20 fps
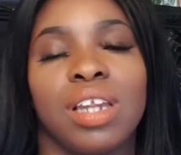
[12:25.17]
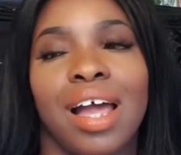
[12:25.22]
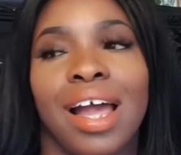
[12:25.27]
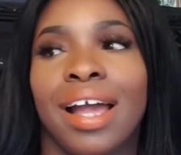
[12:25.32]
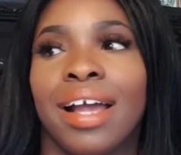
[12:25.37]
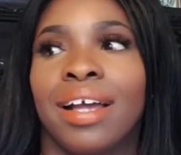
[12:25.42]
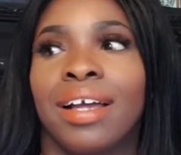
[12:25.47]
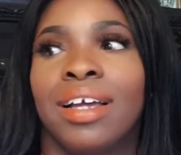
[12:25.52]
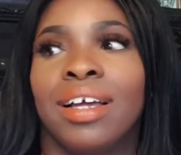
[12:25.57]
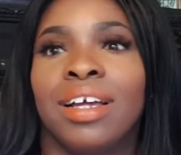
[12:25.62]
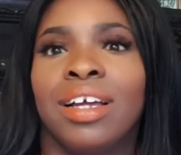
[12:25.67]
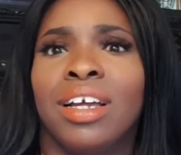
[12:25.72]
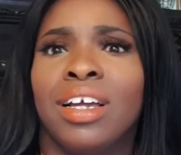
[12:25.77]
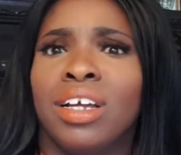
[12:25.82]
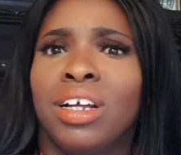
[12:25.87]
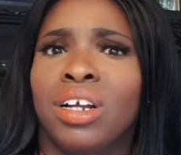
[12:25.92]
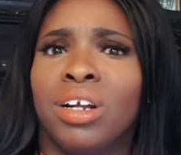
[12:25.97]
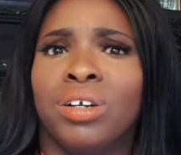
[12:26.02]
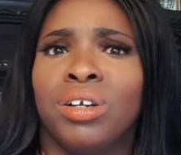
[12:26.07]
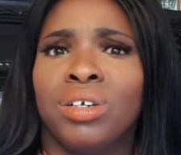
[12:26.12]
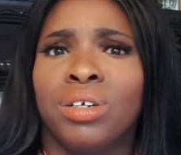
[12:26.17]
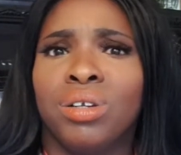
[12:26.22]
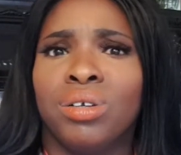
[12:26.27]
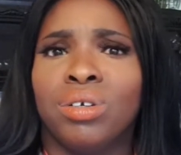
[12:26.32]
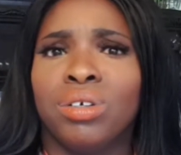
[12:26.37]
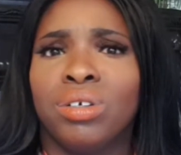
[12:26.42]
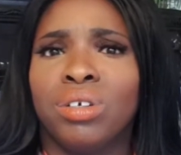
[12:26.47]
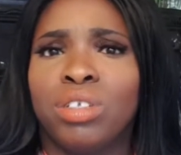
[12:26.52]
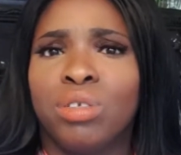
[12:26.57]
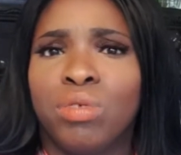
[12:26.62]
like, girl, you
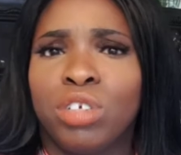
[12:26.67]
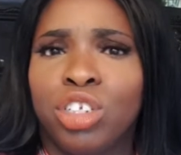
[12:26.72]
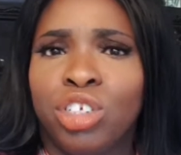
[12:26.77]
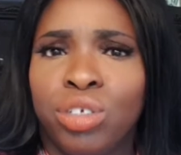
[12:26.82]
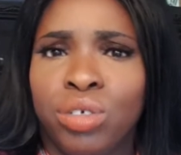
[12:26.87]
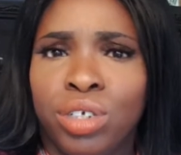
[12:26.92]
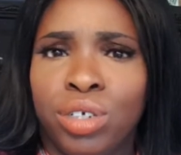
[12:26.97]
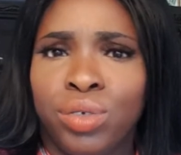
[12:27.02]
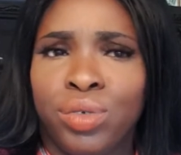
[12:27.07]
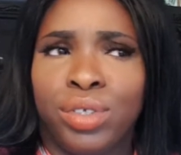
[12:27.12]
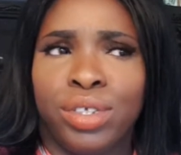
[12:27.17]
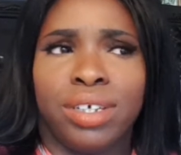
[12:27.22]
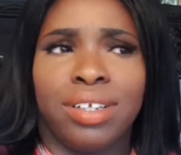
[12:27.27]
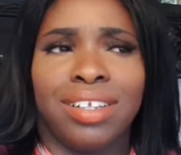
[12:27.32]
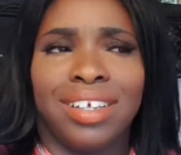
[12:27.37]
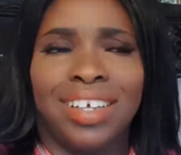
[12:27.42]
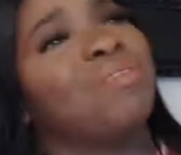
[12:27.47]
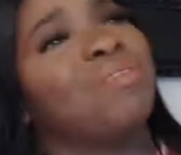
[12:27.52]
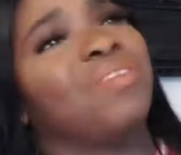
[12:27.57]
look good, what you using?